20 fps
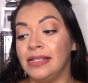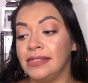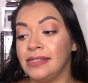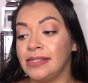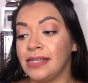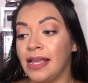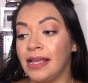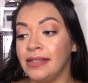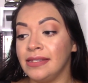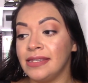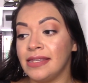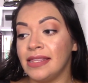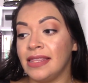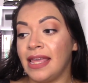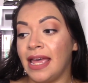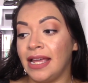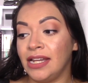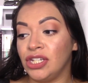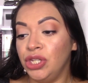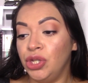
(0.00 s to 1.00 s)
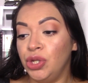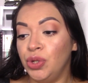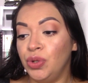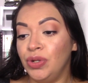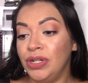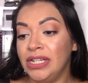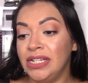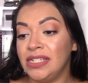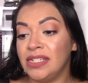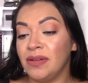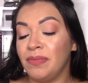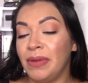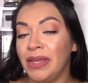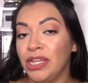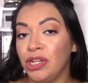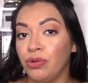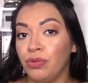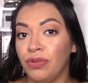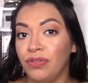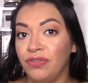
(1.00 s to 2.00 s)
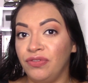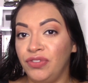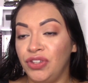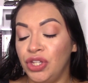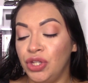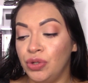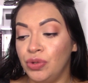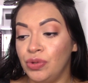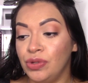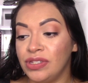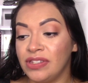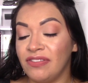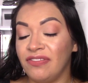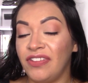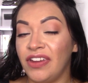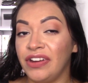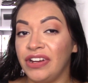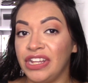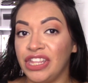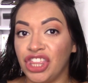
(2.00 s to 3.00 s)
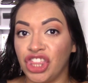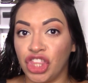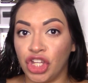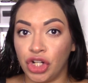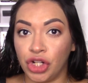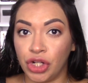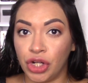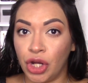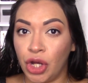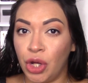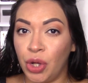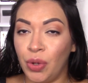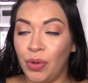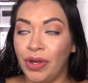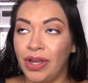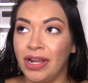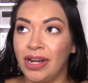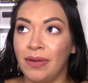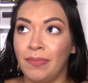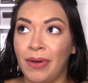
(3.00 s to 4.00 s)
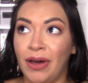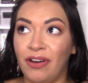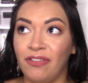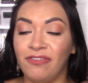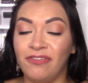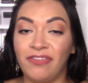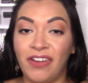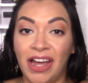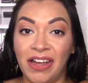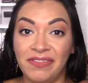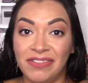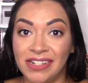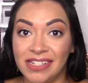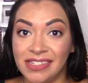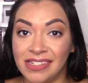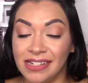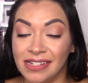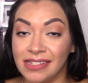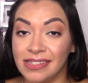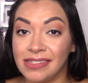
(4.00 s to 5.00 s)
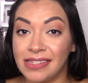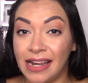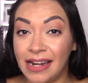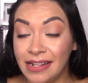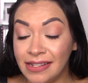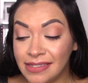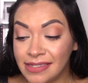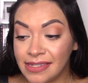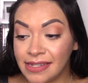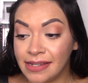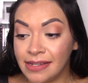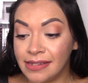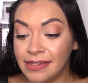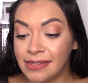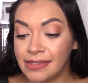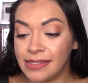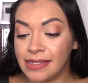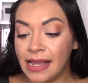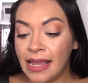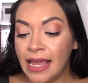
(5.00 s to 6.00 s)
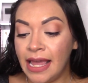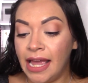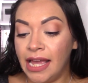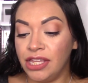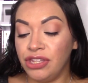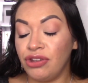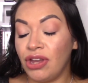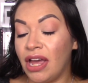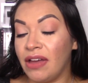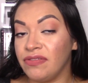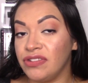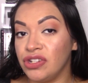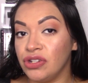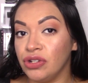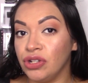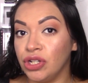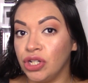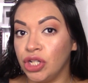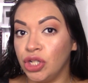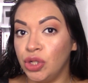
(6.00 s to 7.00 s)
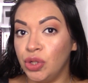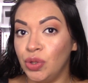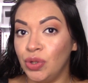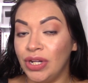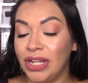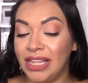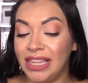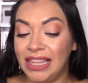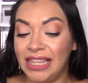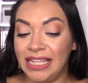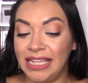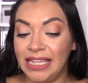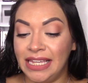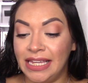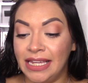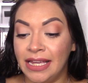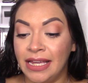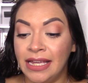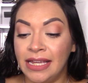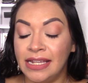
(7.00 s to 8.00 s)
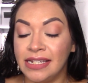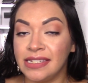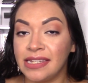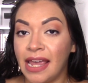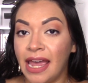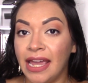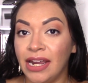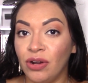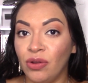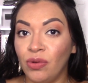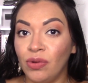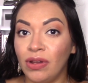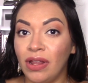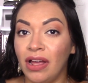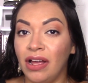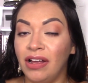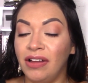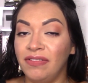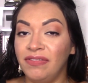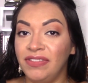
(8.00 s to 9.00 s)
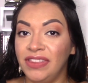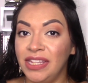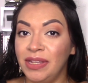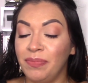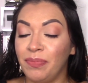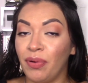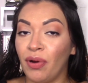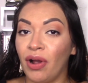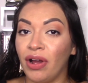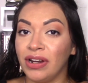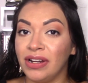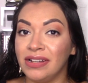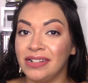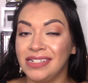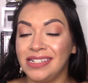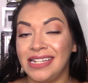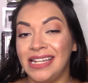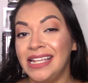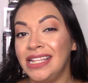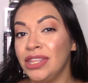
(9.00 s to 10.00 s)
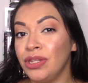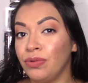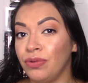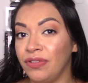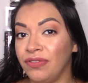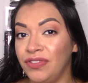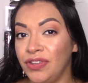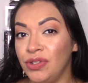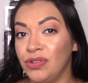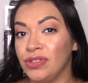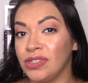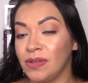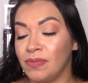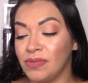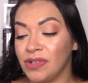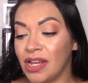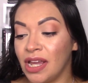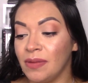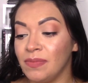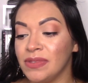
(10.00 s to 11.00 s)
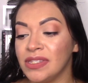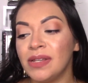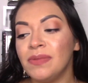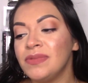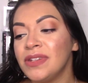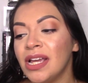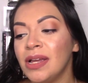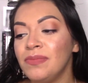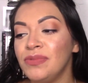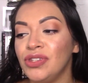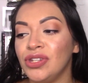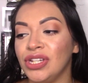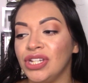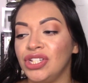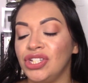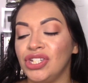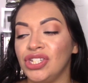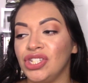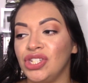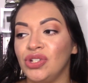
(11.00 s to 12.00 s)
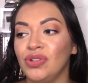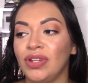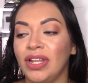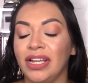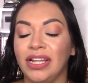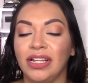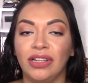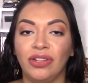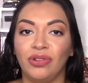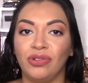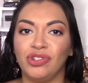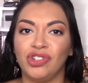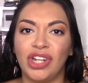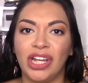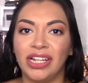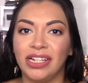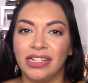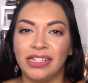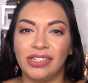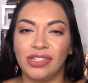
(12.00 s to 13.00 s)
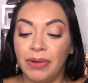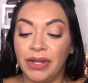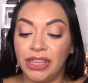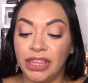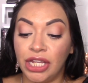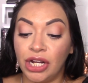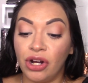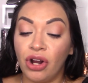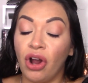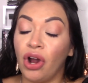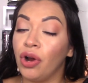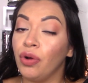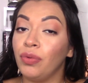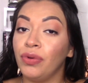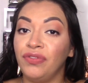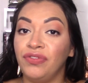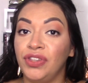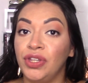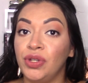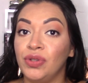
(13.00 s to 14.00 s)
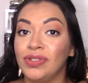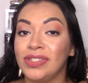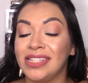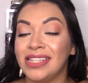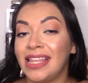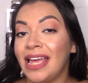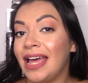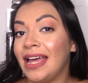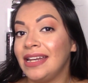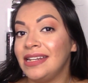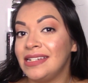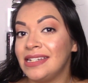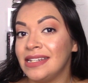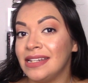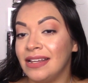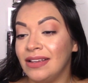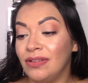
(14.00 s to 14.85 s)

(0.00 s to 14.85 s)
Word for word: It says that you need to make reviews very thorough in about five to six sentences and you have to include the title of the product in the review sometimes. Sometimes you could just do like a little checklist but there are reviews that